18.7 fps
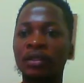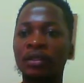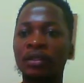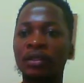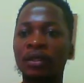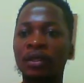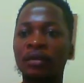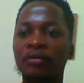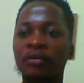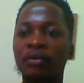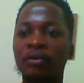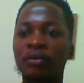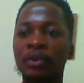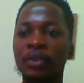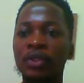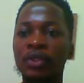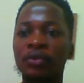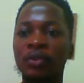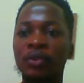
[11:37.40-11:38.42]
After
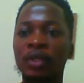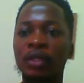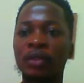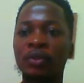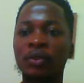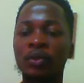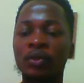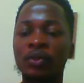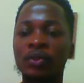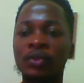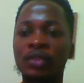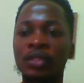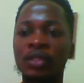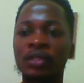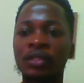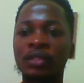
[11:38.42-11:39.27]
which we can close this